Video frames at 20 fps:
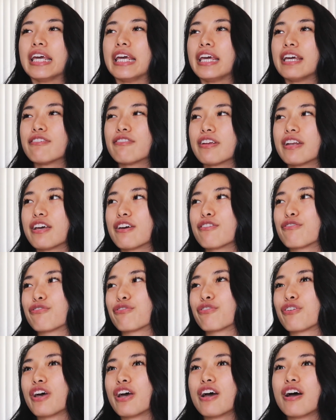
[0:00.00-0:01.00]
even
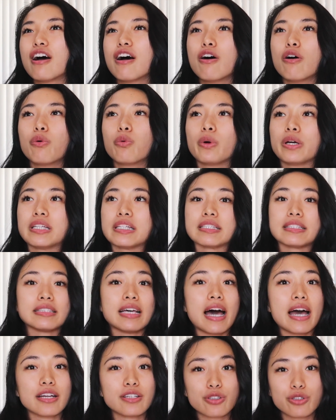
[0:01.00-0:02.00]
if we
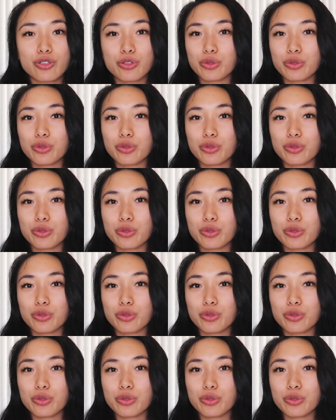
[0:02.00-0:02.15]
decide to